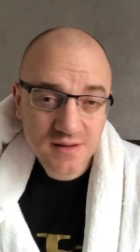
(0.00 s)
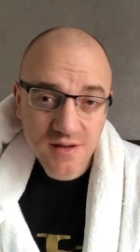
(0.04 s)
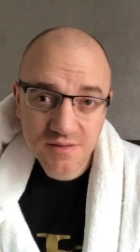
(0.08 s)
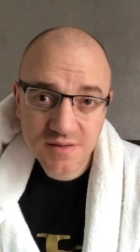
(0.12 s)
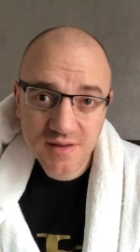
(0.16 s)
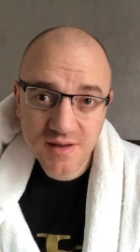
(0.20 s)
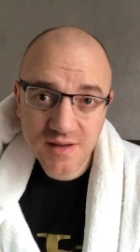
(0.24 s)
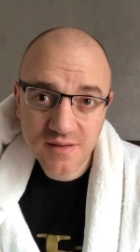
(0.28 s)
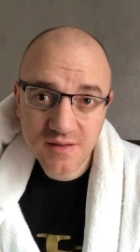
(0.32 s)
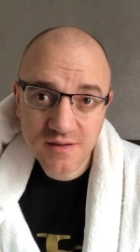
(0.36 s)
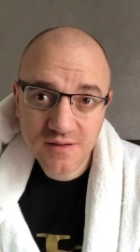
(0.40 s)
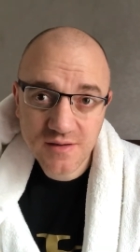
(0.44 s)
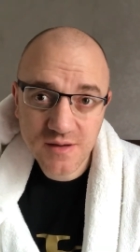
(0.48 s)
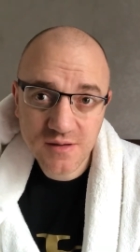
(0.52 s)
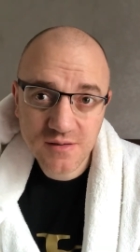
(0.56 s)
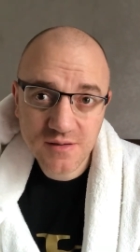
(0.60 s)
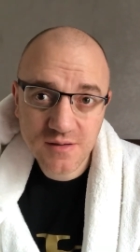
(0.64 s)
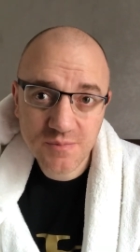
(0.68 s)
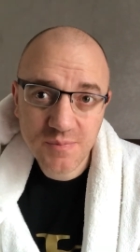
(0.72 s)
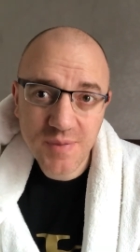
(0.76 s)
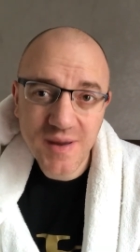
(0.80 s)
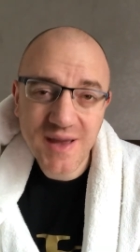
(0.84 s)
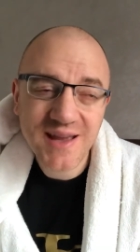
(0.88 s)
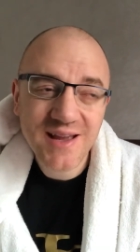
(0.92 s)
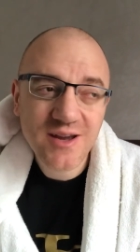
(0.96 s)
I think that the,
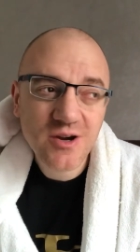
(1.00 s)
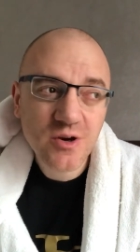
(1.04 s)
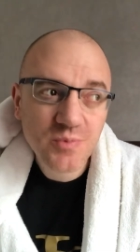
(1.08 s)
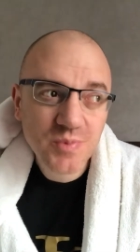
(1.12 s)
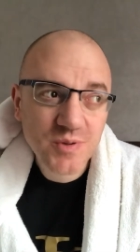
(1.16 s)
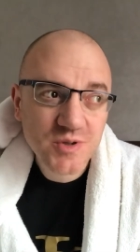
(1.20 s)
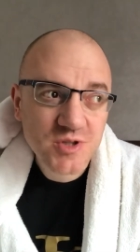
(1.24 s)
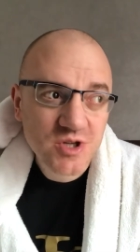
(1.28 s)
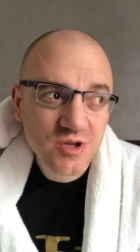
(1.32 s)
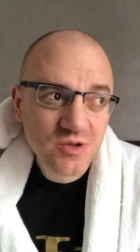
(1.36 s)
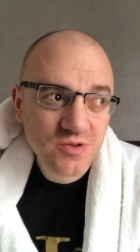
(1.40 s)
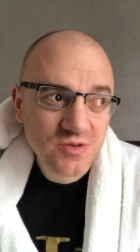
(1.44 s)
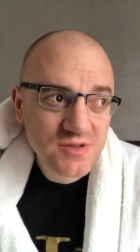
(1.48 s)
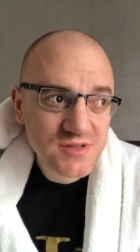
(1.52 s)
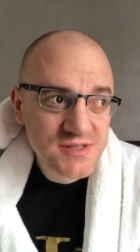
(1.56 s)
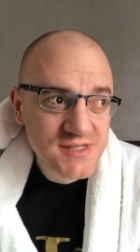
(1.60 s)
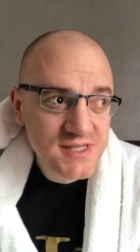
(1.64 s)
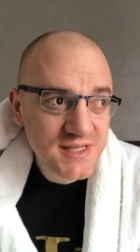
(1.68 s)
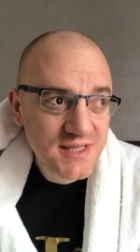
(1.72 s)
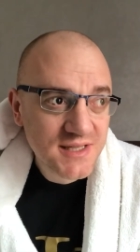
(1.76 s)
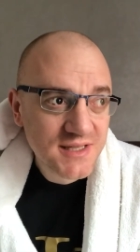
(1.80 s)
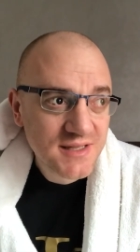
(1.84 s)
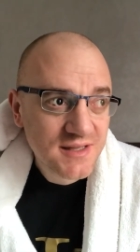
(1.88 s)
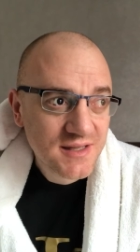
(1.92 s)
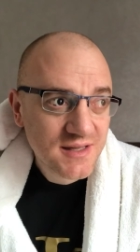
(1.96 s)
the betting
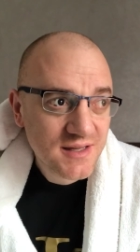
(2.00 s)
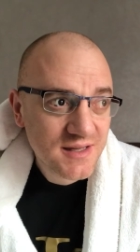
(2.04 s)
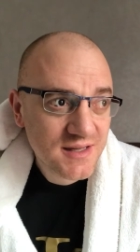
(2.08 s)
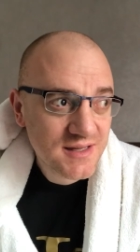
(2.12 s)
opportunity